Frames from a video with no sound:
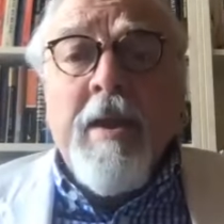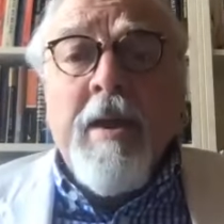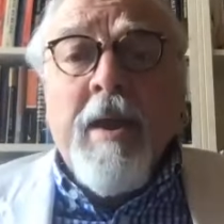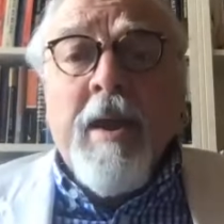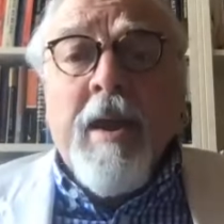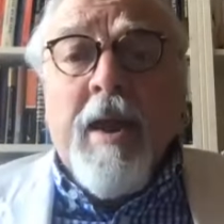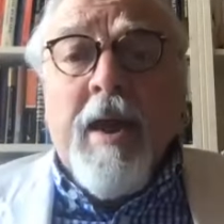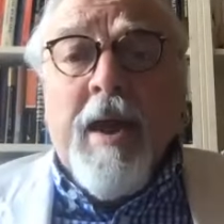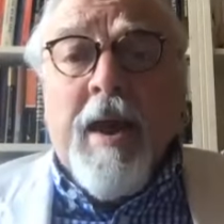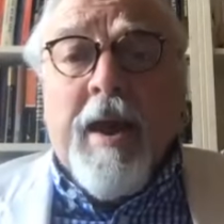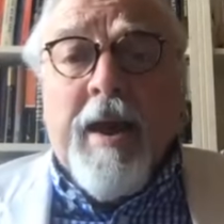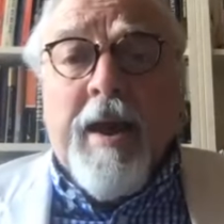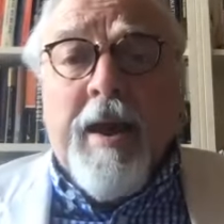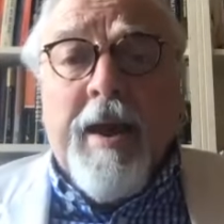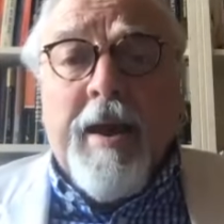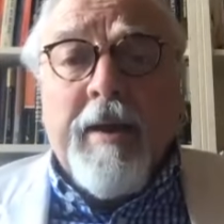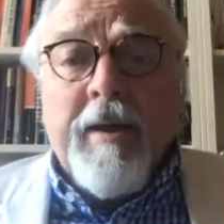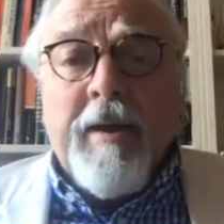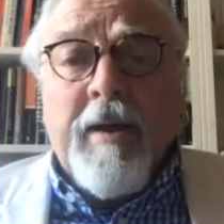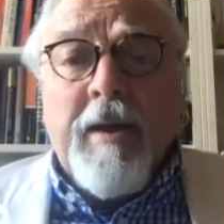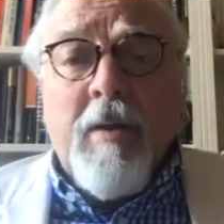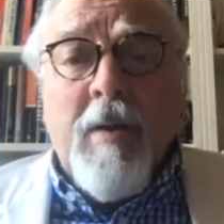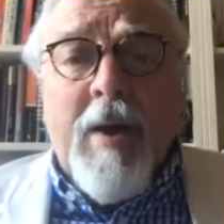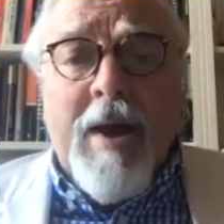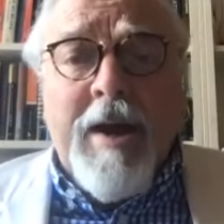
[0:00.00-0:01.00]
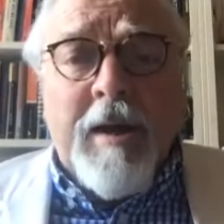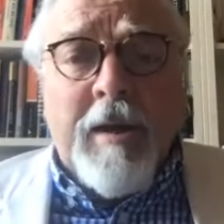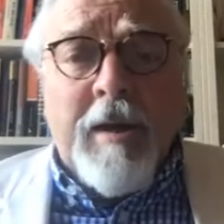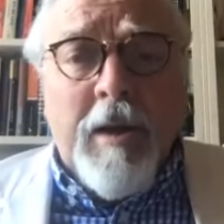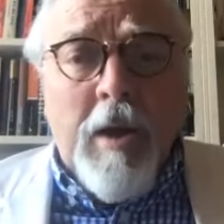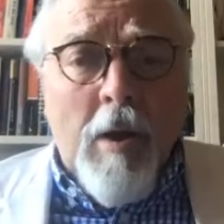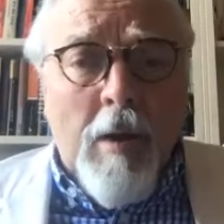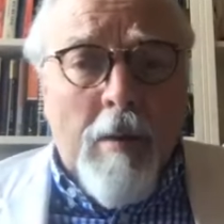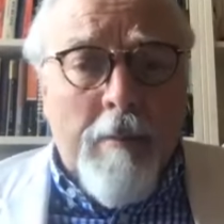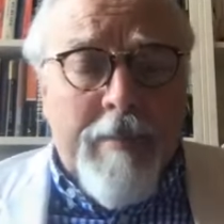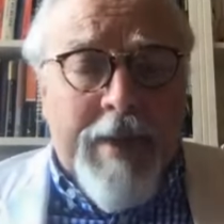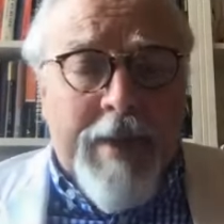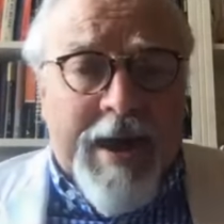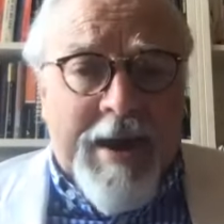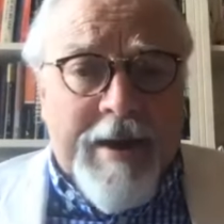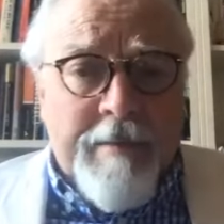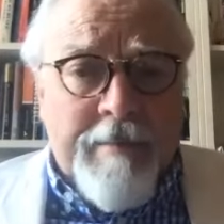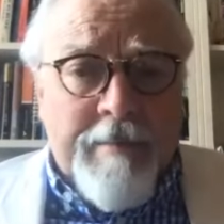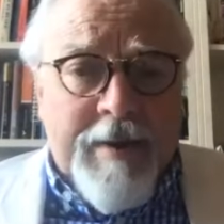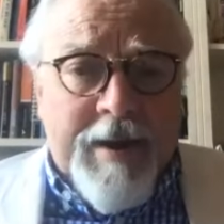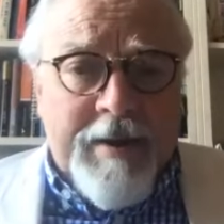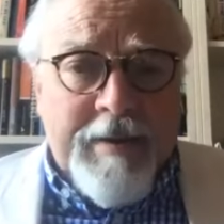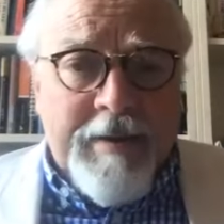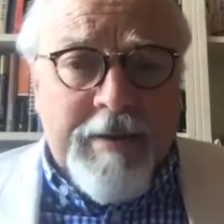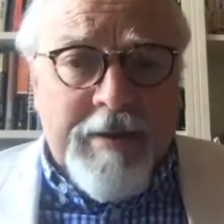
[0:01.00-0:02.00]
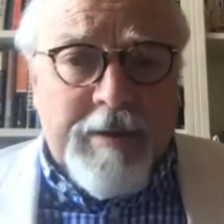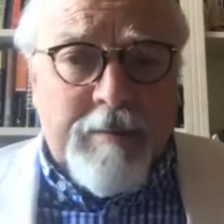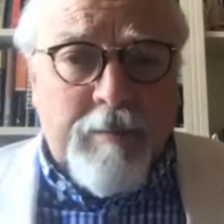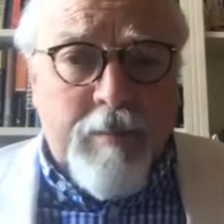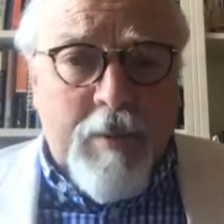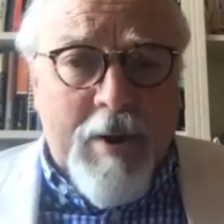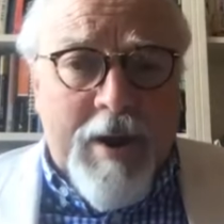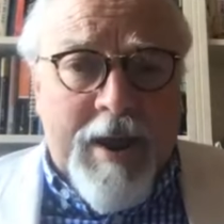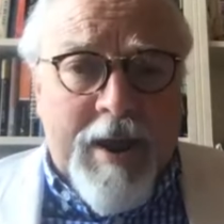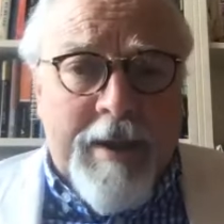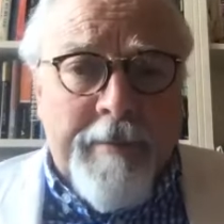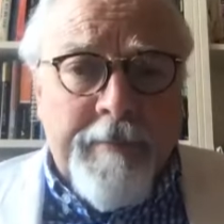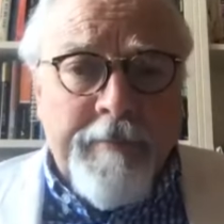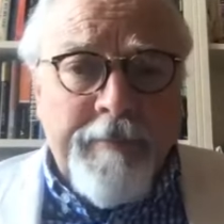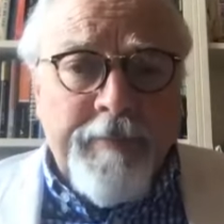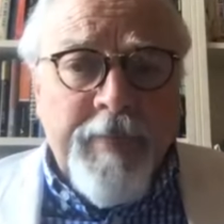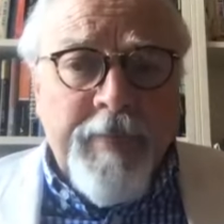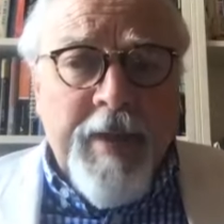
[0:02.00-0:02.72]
quite a lot better by the spring.